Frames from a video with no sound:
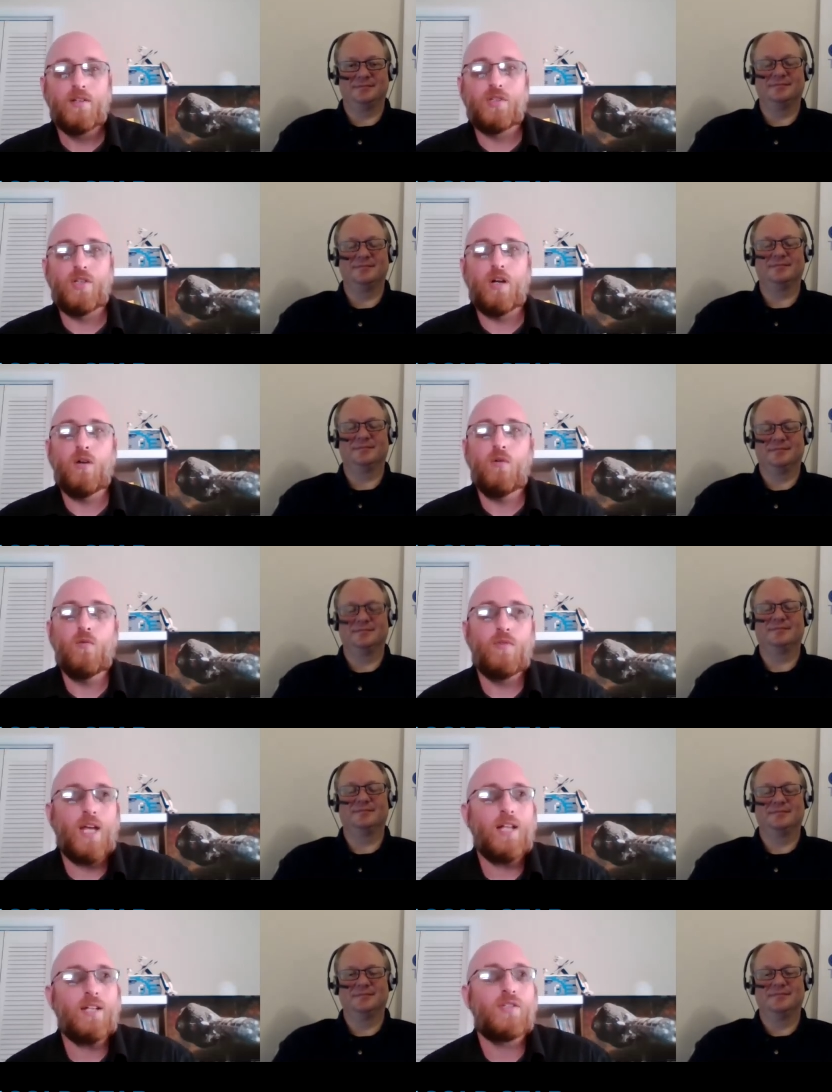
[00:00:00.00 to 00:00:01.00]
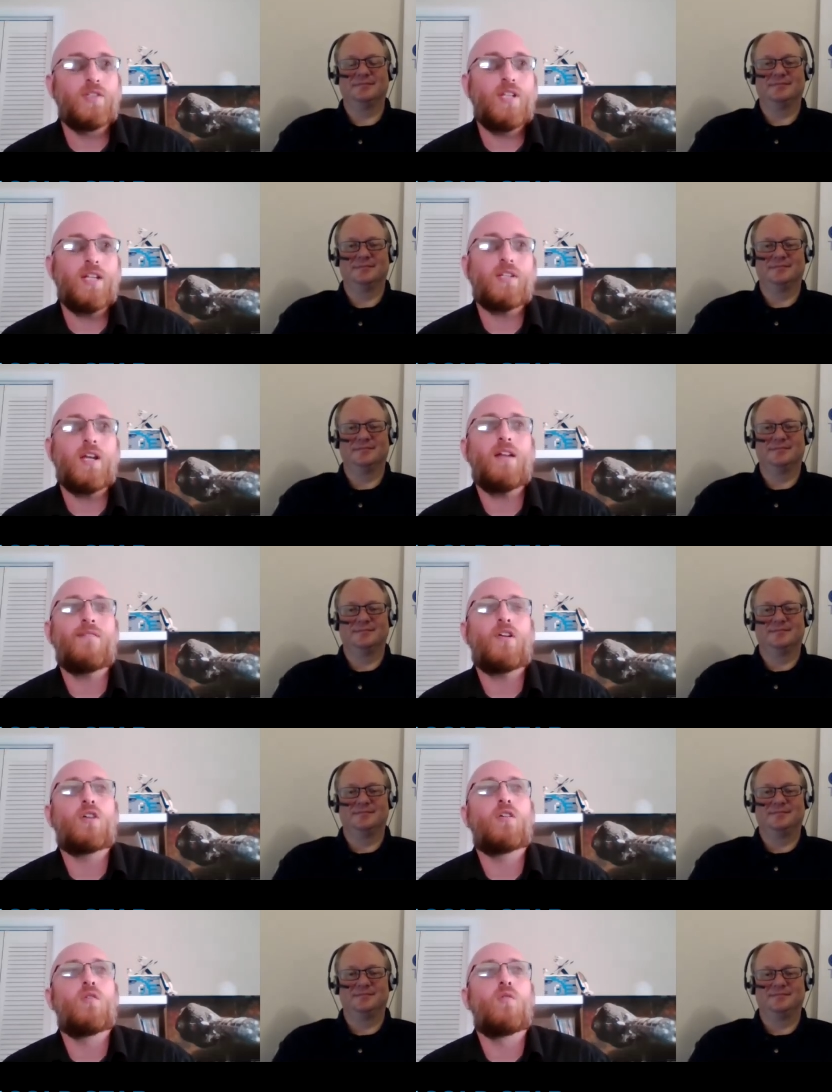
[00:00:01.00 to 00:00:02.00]
Speaker 1: So that's that's kind of
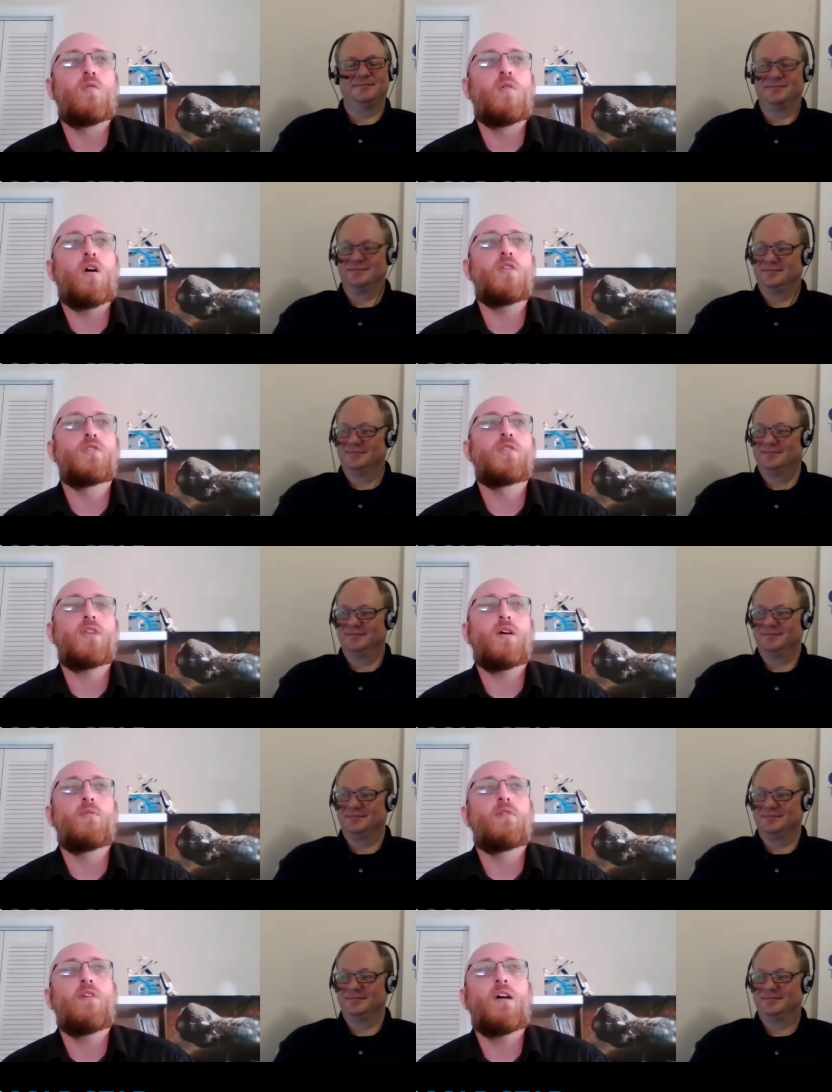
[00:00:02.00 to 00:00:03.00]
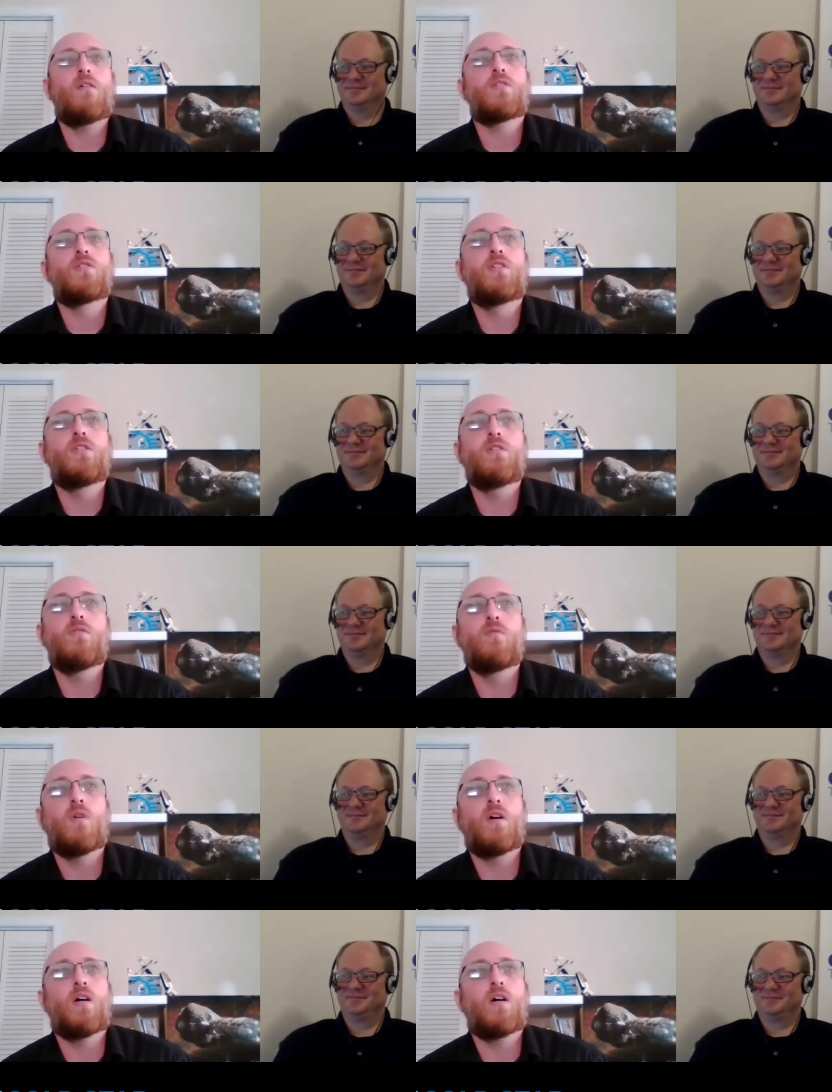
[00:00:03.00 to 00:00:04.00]
our goal. Also, that would allow us to
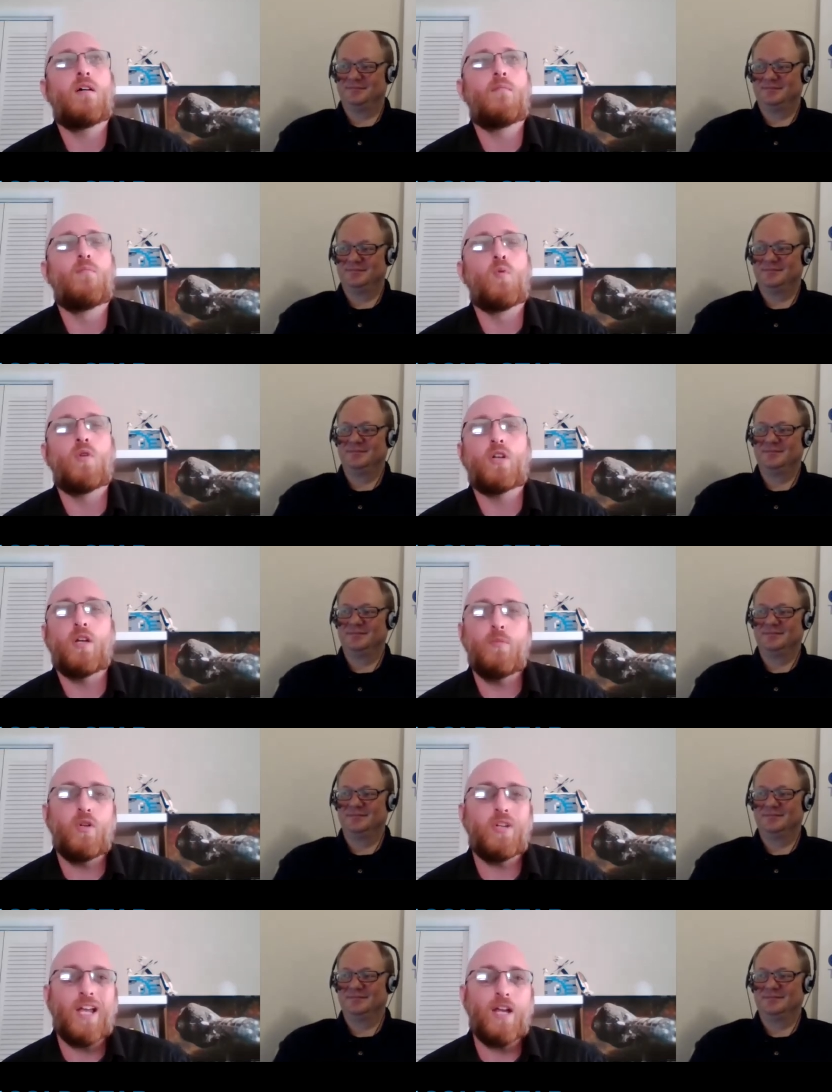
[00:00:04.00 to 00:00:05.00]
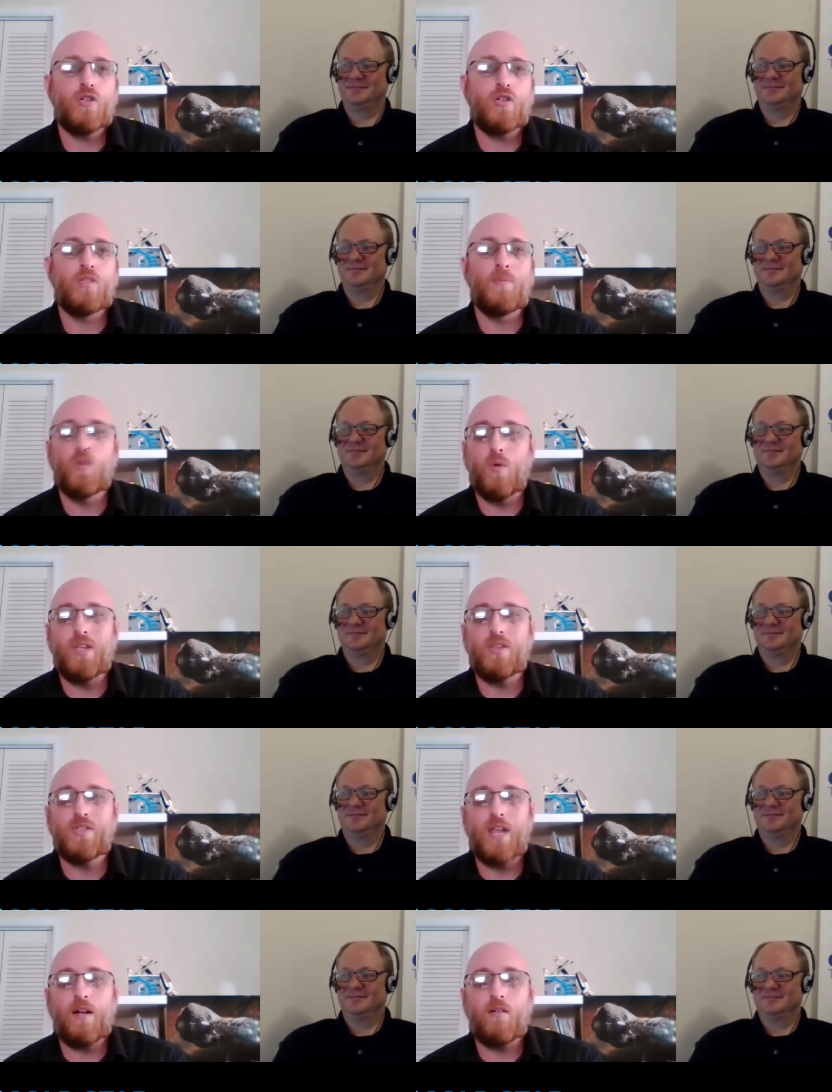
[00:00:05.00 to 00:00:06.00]
do uh, more communications between the
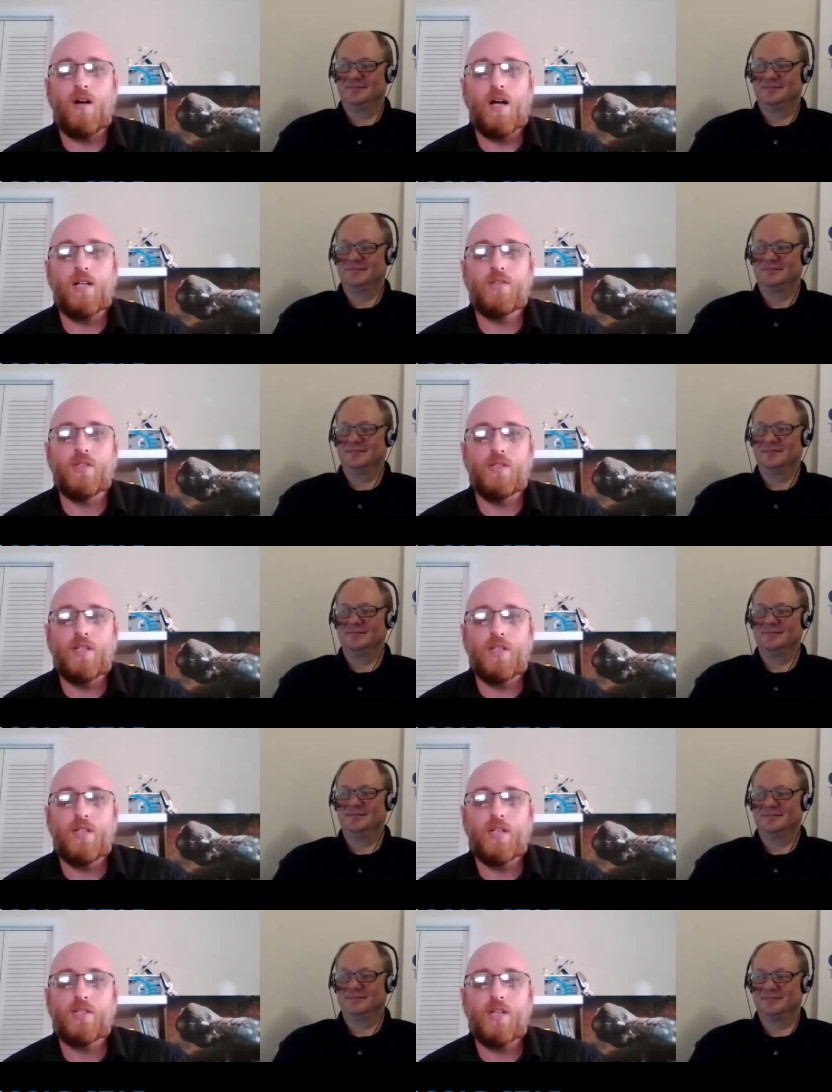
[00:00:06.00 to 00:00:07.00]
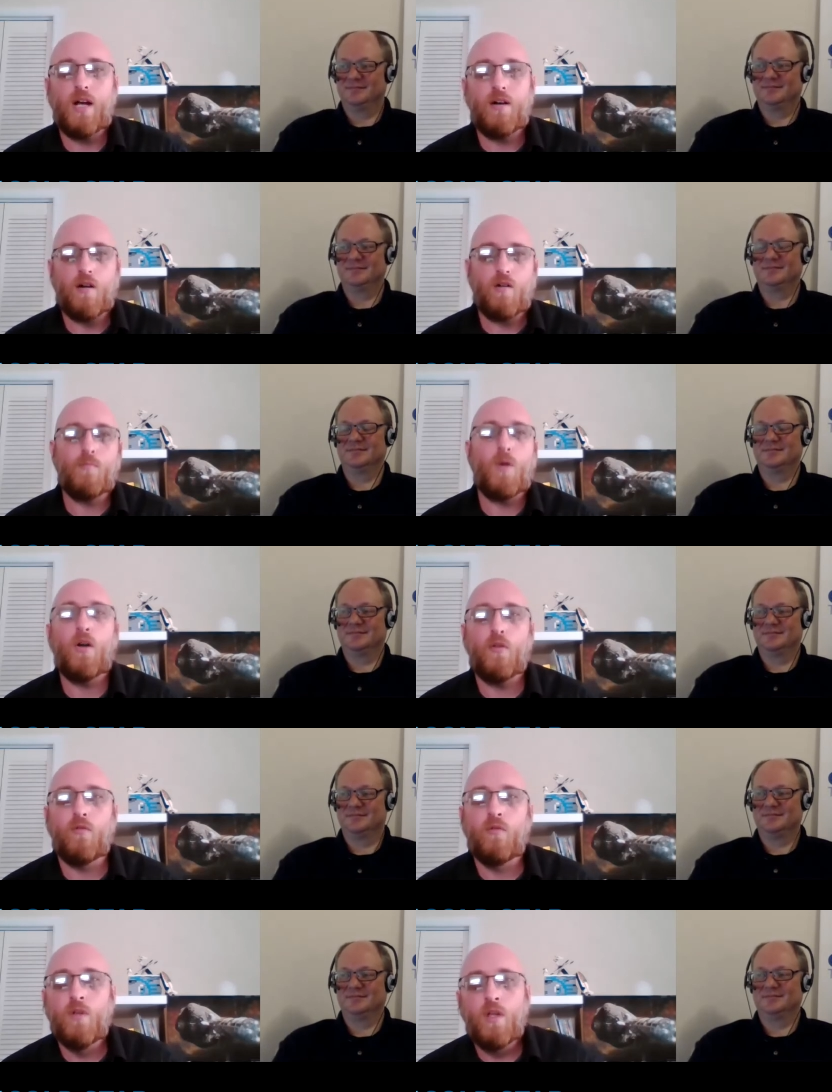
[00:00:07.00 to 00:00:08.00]
satellites and test out our
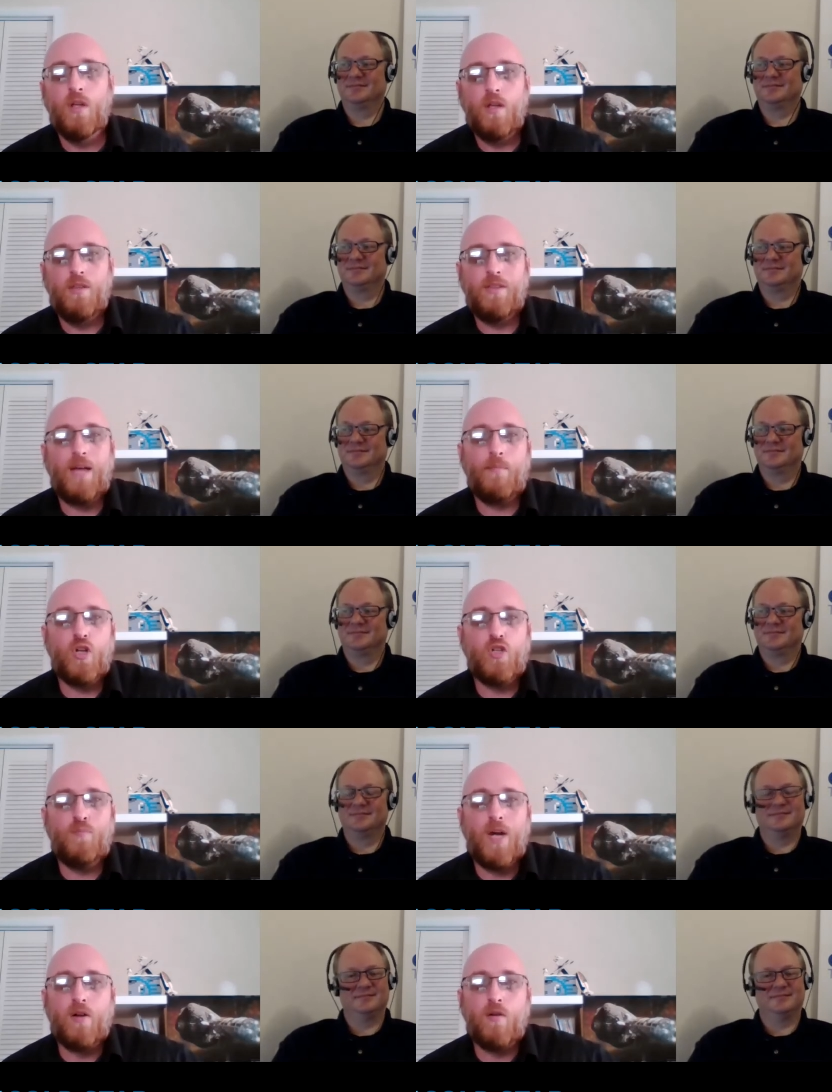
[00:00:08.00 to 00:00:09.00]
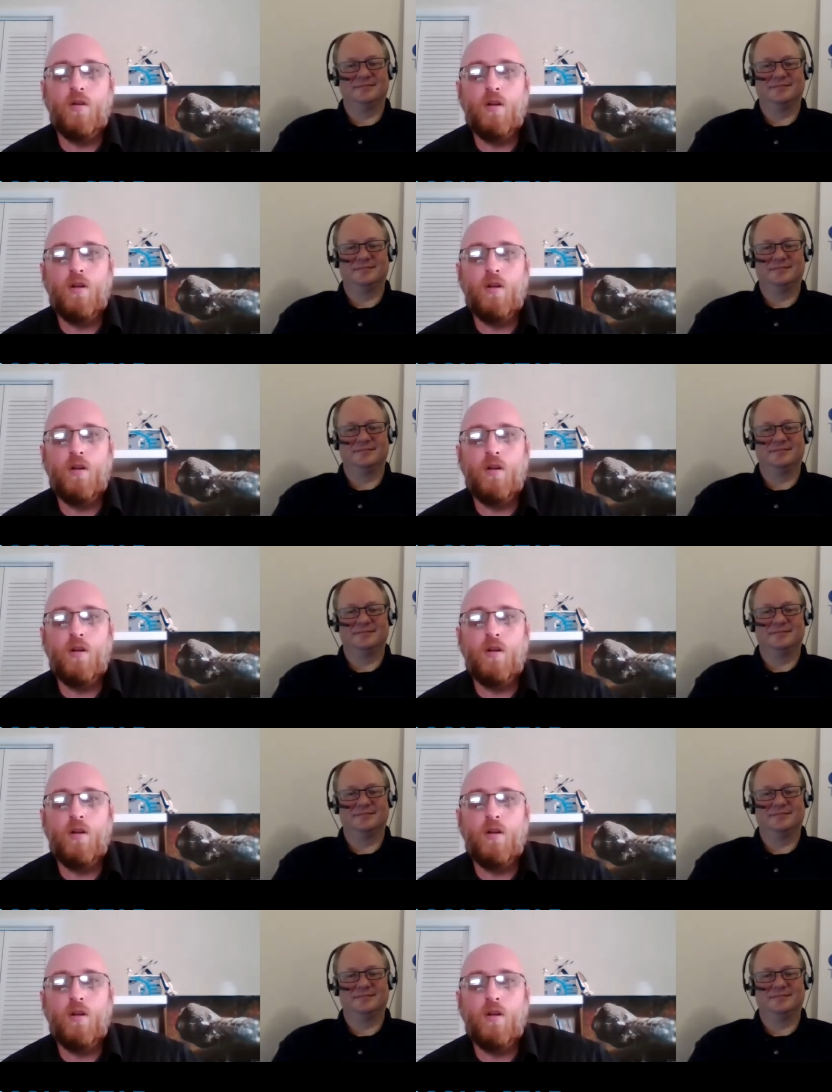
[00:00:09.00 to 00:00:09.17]
model that much better.